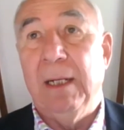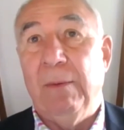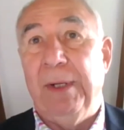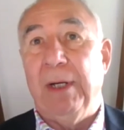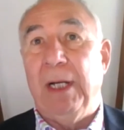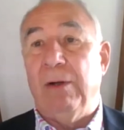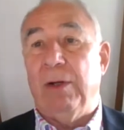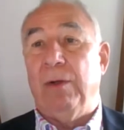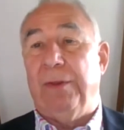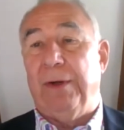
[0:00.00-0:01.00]
We're a
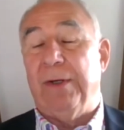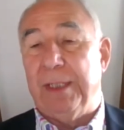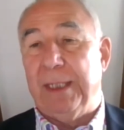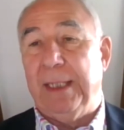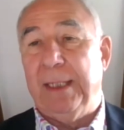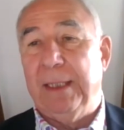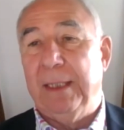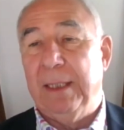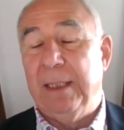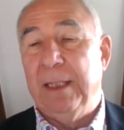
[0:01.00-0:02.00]
local authority.
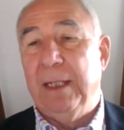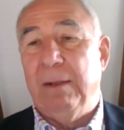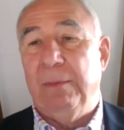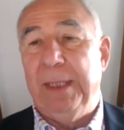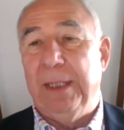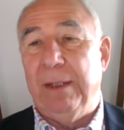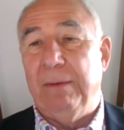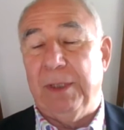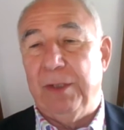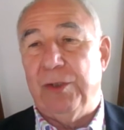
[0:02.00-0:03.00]
We
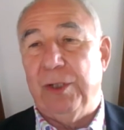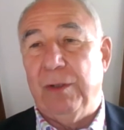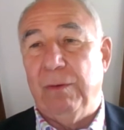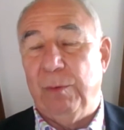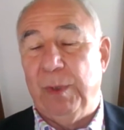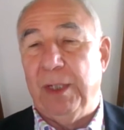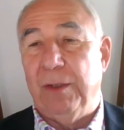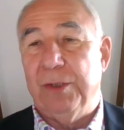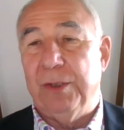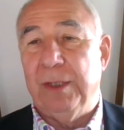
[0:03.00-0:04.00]
don't control the
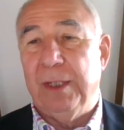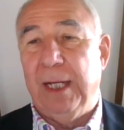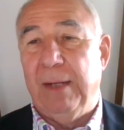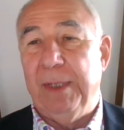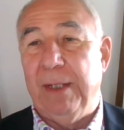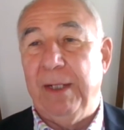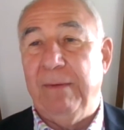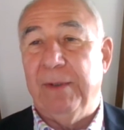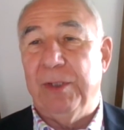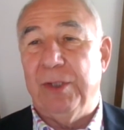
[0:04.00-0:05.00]
world, and we don't
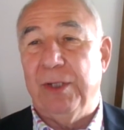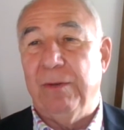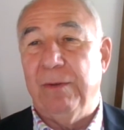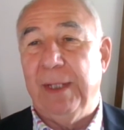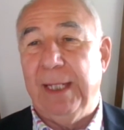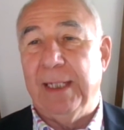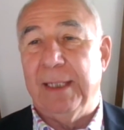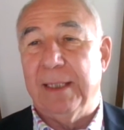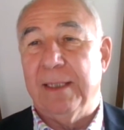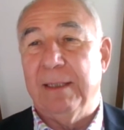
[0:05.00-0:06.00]
even control
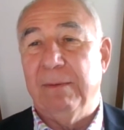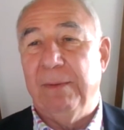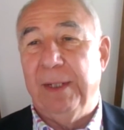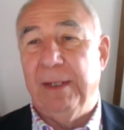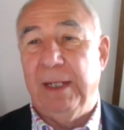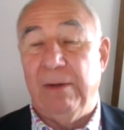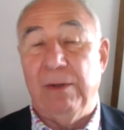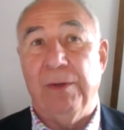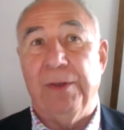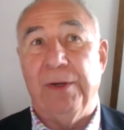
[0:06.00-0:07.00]
England. We're a
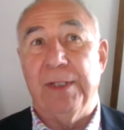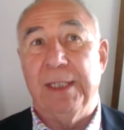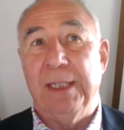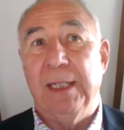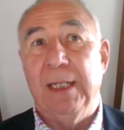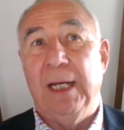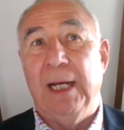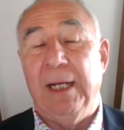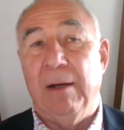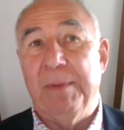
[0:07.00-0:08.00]
local authority,
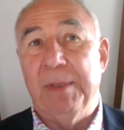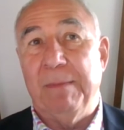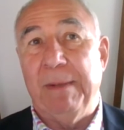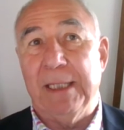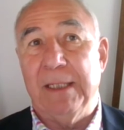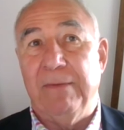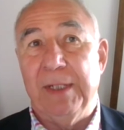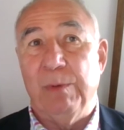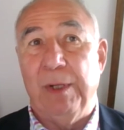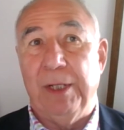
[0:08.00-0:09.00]
and our perspective
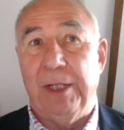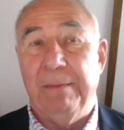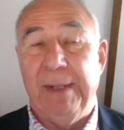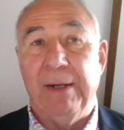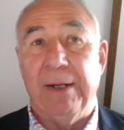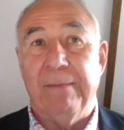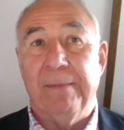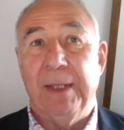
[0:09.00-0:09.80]
is Wokingham Borough.